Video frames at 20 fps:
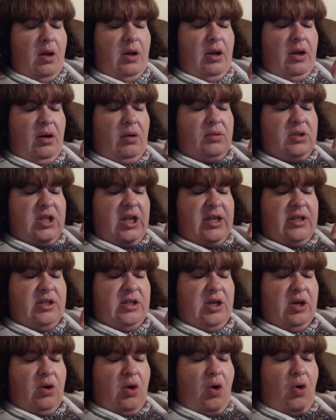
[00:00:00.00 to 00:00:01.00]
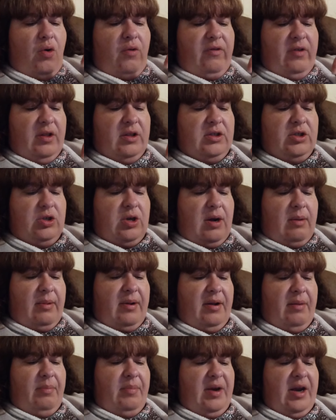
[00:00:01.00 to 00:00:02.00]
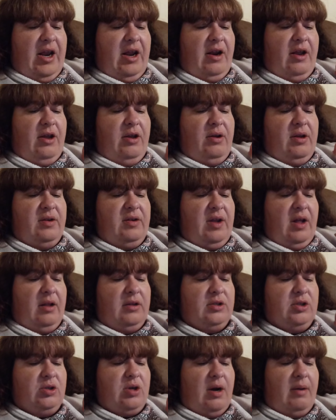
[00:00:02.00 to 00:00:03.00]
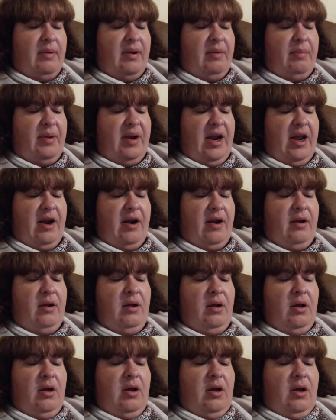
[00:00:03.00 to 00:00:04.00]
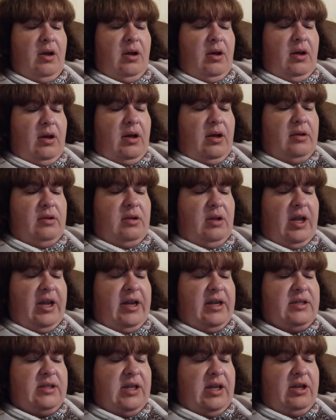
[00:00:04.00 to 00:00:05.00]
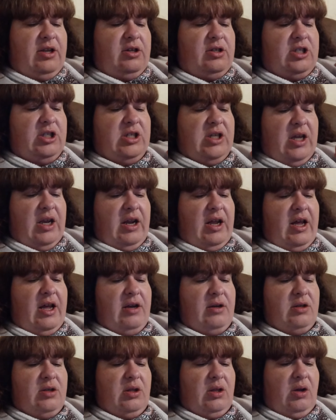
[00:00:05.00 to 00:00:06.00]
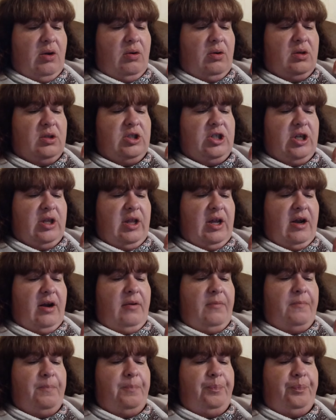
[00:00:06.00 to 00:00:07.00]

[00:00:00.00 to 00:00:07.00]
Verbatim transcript: You don't taste it over the strawberry and banana. You can tell it's strawberry banana like I said, you just get a hint of the orange in there.